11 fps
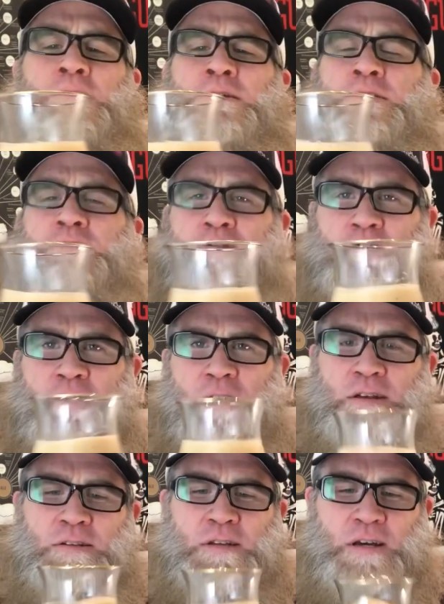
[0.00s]
Let's go
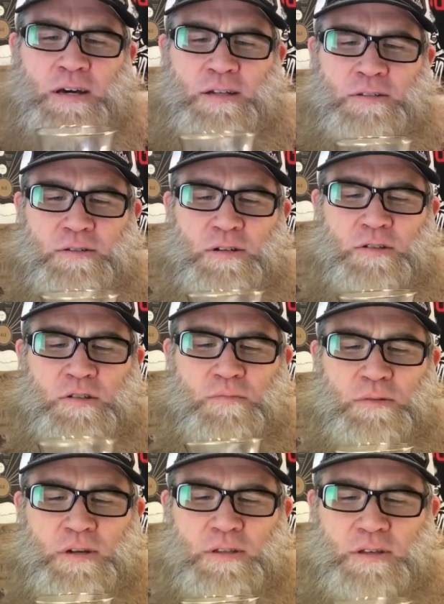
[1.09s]
ahead and uh, let's go ahead and
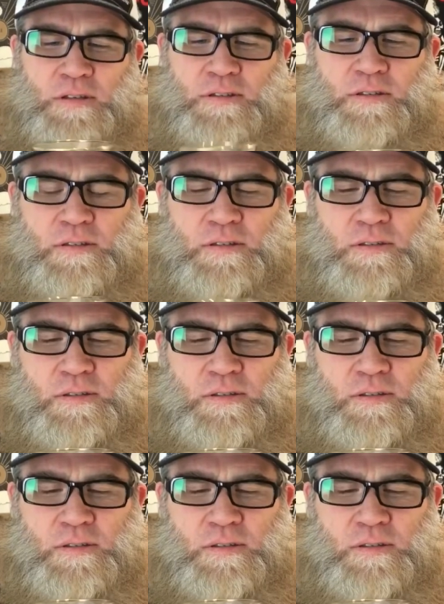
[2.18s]
smell this.